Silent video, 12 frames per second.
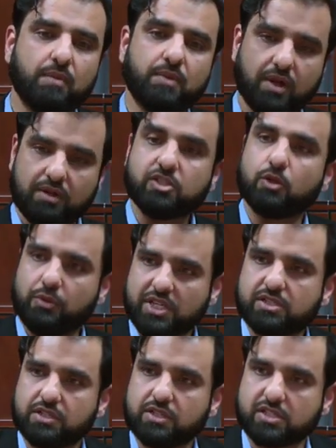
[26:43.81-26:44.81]
there is a
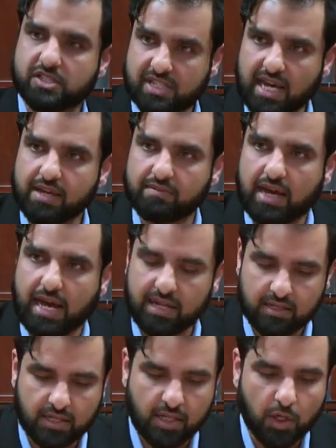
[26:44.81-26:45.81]
reason to say
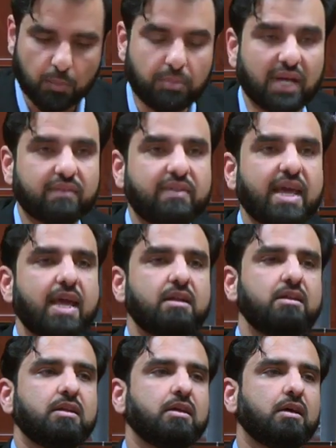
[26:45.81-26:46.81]
that. But
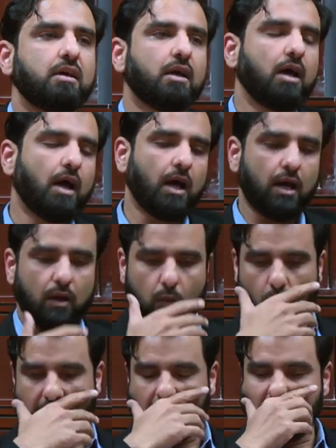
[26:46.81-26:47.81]
then
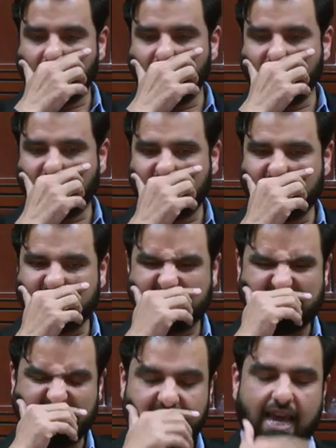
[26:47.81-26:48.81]
where
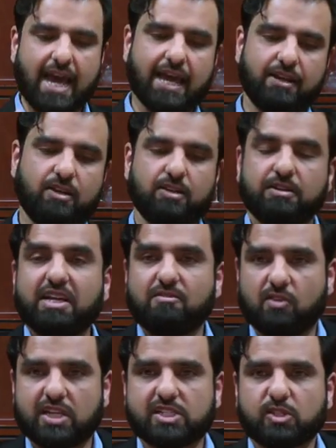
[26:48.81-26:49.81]
does that
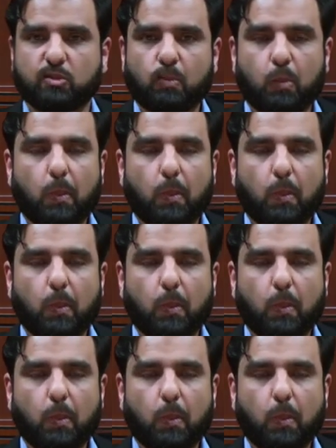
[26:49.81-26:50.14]
leave us?